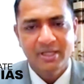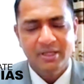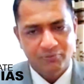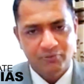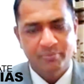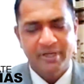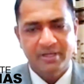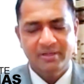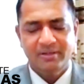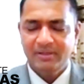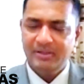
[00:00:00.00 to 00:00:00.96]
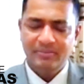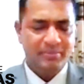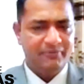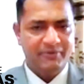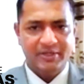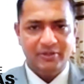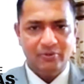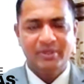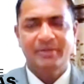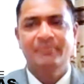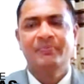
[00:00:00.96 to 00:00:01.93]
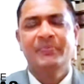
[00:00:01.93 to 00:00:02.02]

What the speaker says: If you make it, perfectly okay.